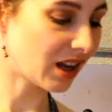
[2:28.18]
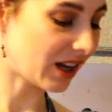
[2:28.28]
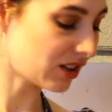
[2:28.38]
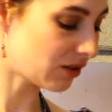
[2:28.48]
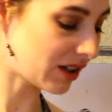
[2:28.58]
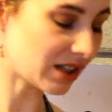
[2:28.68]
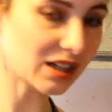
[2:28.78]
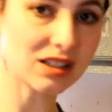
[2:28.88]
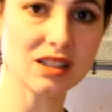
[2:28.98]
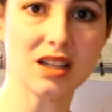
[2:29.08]
And so I
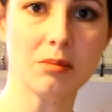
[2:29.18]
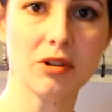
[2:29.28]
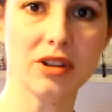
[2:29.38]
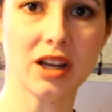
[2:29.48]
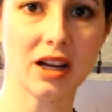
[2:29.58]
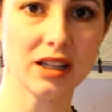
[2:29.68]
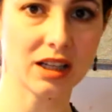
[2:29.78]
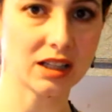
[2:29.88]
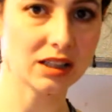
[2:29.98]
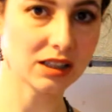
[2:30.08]
tend to double the
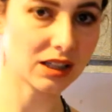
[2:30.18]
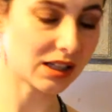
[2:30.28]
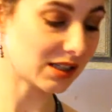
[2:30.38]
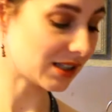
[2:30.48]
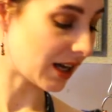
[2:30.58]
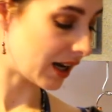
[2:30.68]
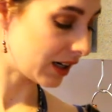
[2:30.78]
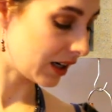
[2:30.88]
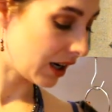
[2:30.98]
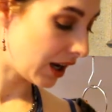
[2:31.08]
onion instead.
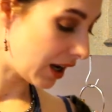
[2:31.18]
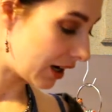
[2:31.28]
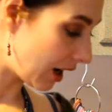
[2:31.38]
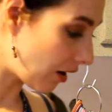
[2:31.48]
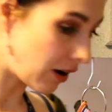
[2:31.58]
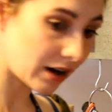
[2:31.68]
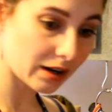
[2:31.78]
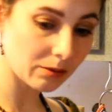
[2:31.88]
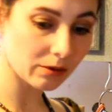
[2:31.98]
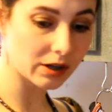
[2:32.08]
Now I
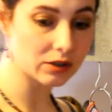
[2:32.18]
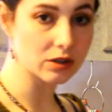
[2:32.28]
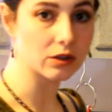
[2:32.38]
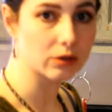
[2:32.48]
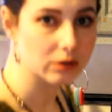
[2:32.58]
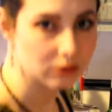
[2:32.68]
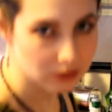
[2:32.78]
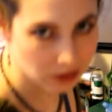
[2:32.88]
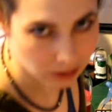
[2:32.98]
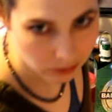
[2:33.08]
am going to,
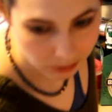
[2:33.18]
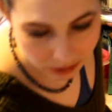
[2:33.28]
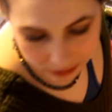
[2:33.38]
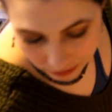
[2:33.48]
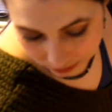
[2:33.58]
excuse me,